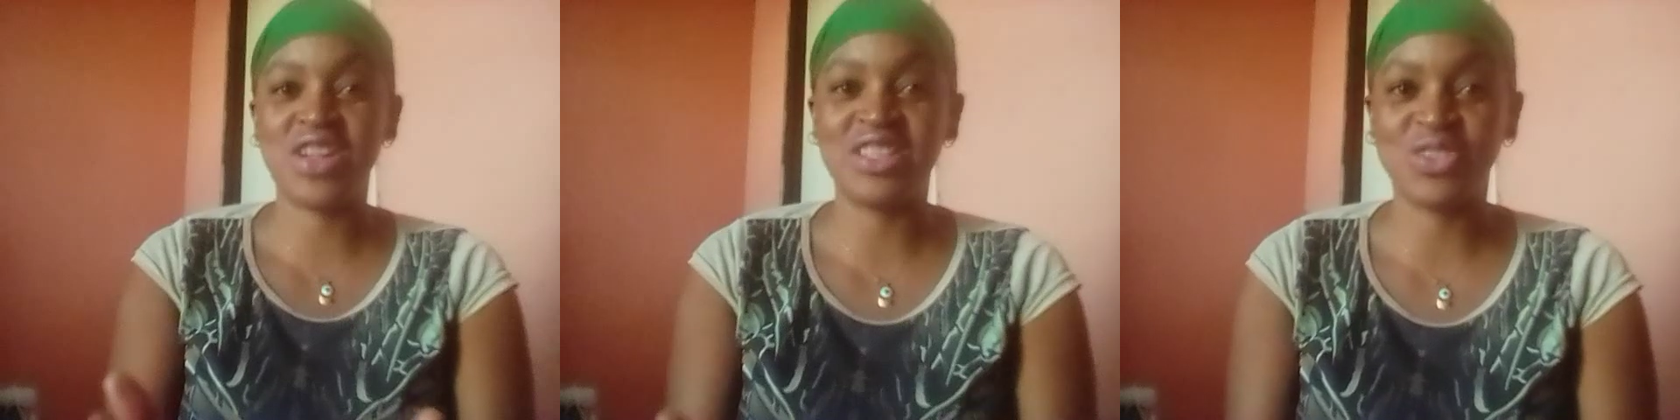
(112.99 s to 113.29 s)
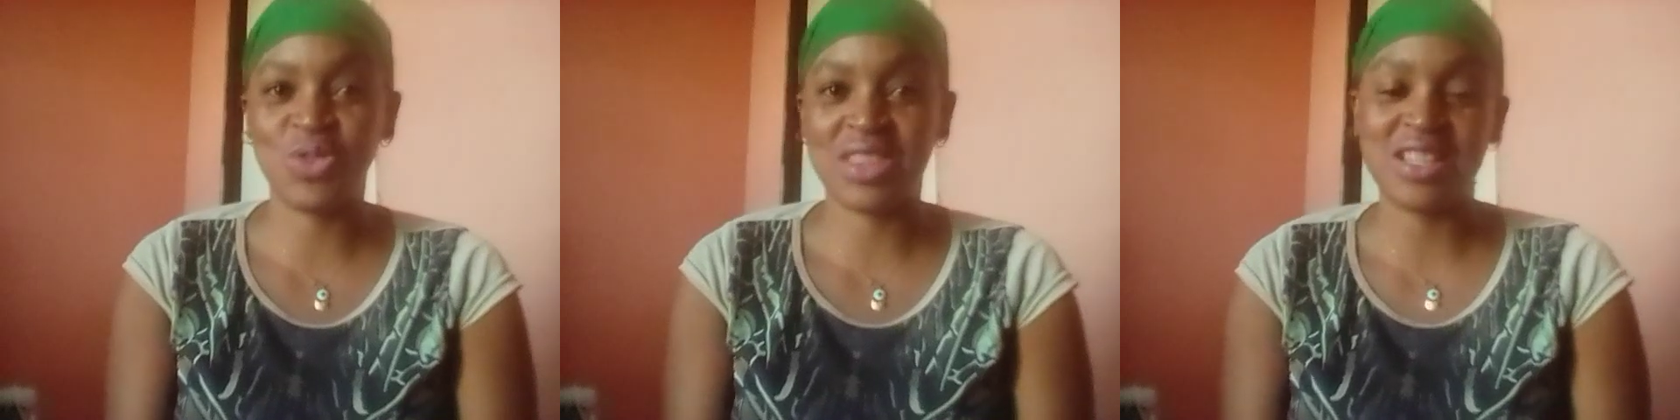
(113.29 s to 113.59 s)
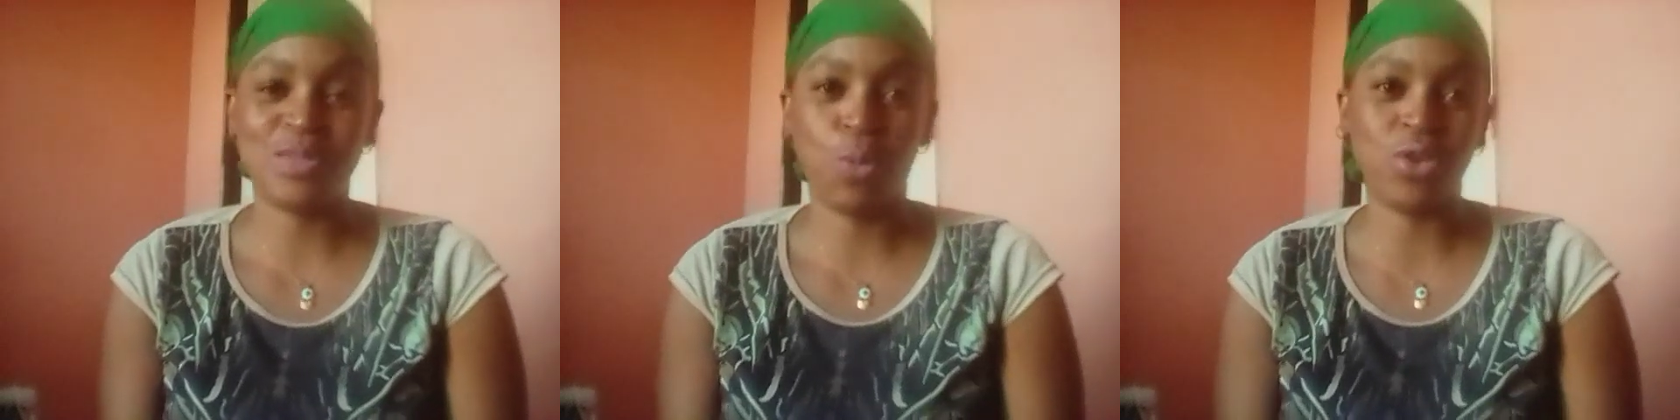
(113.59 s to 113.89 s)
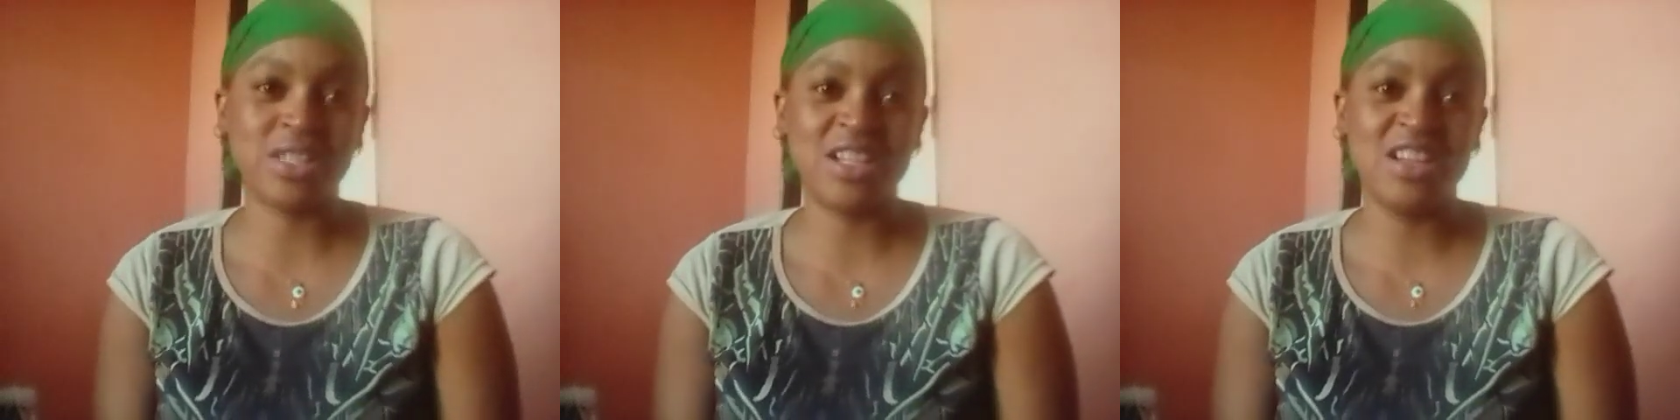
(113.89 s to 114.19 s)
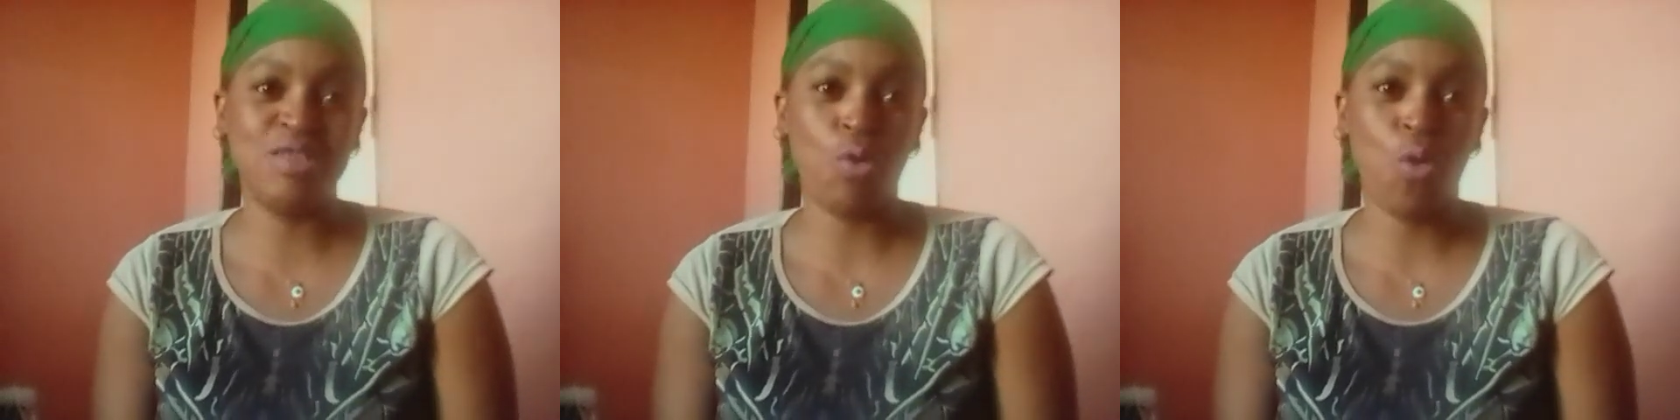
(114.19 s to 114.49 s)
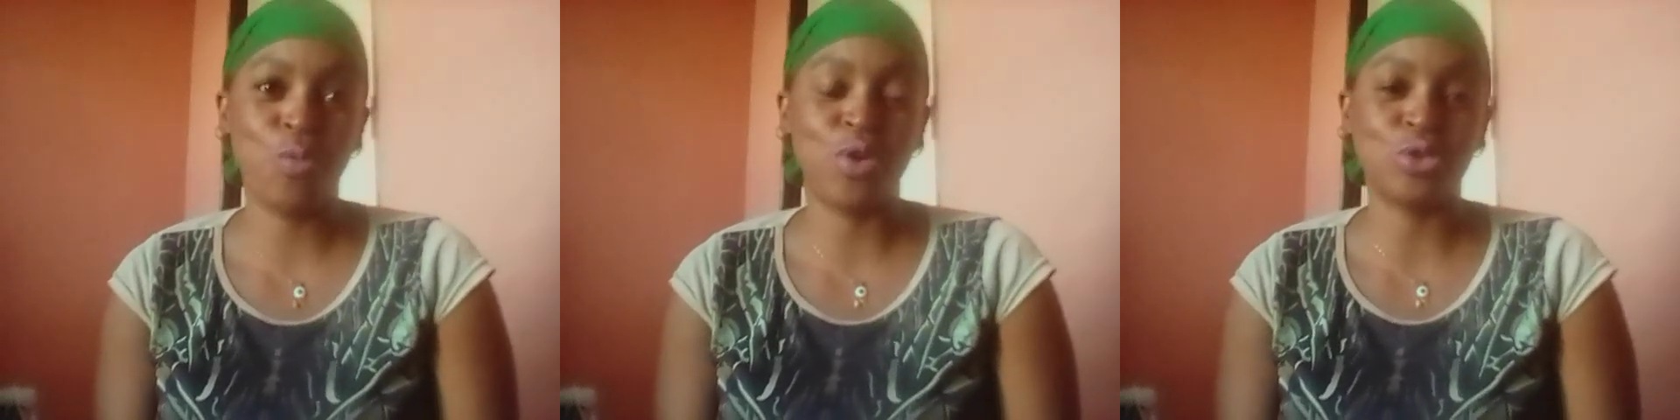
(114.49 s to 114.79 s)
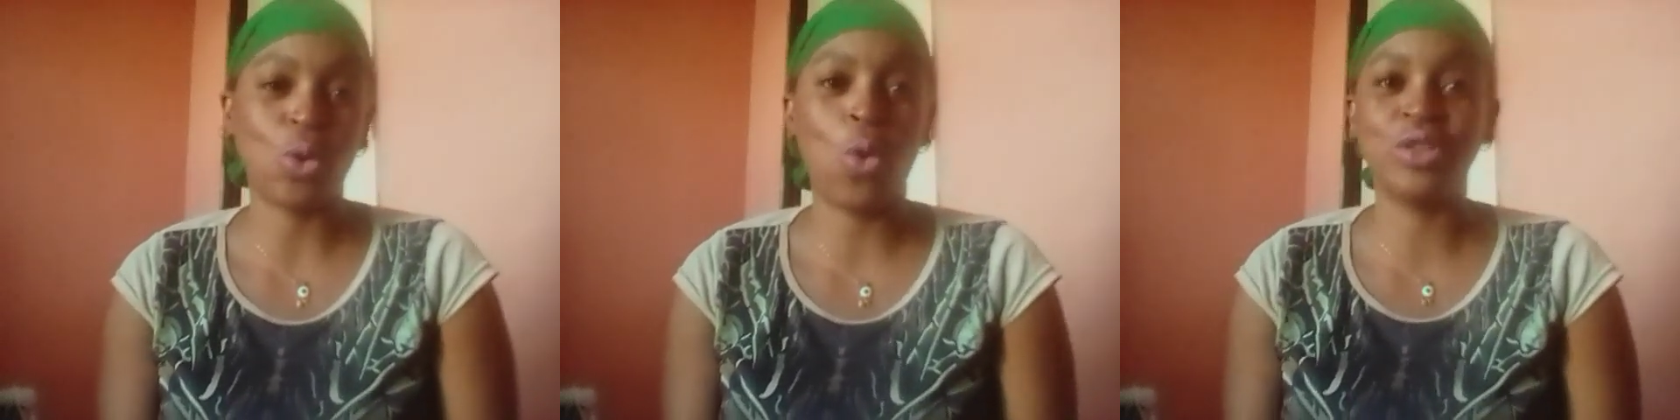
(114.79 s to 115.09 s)
friends with this person anymore
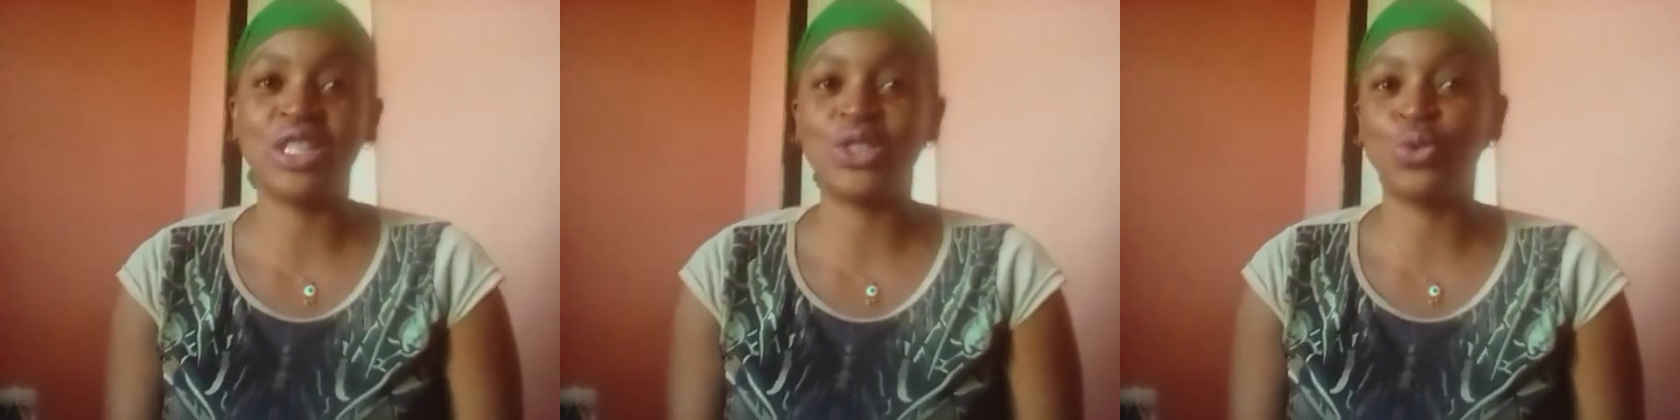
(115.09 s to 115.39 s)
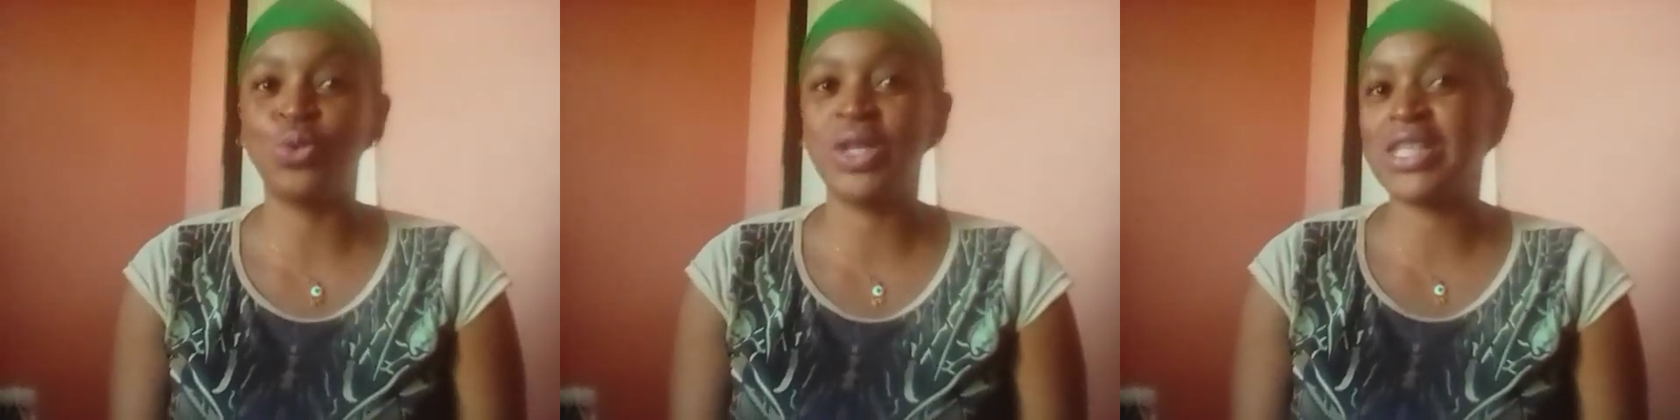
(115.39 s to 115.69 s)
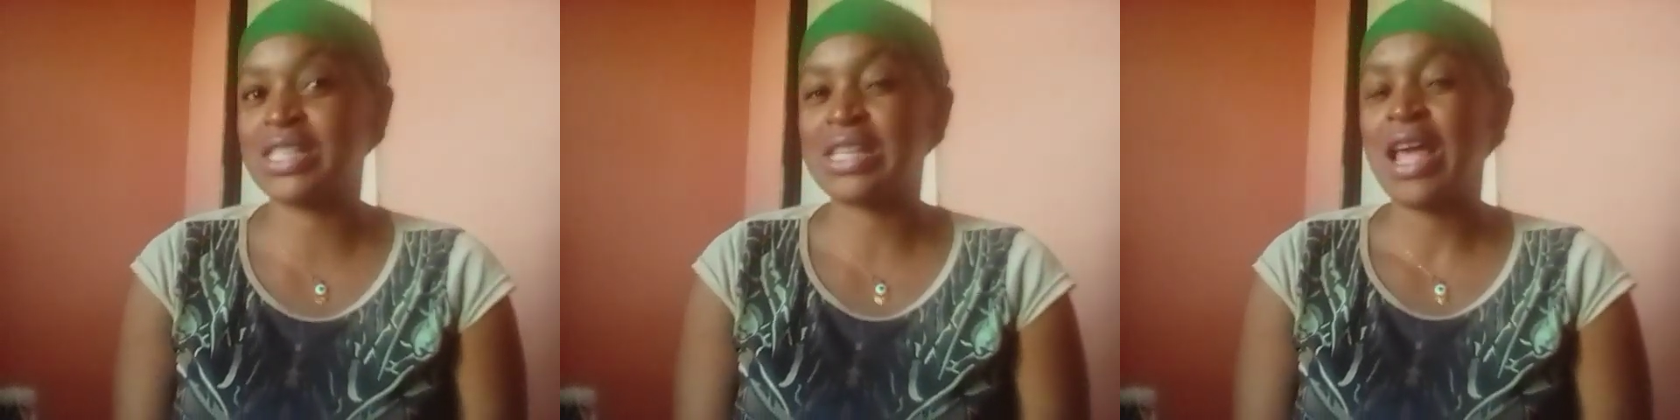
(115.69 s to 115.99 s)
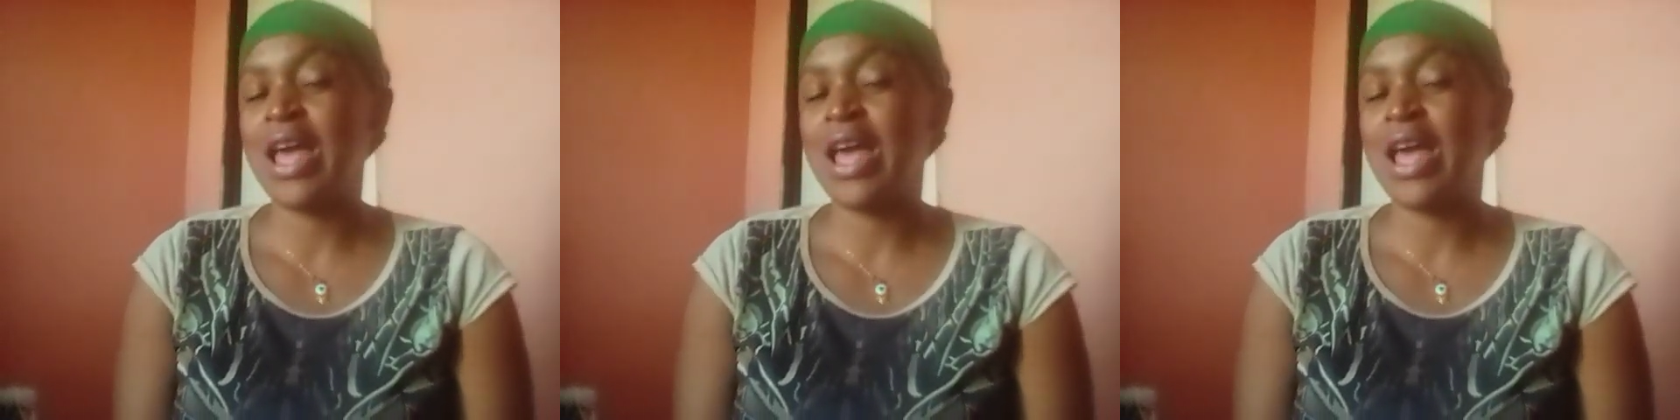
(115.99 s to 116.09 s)
because all they do is